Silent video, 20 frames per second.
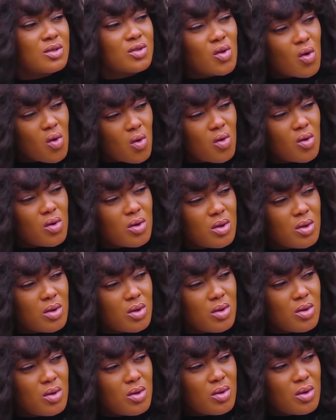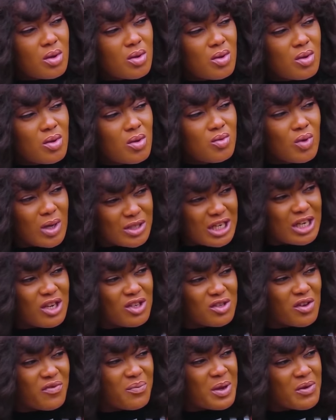So, you're
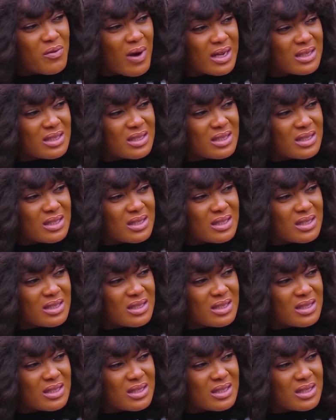jealous of me,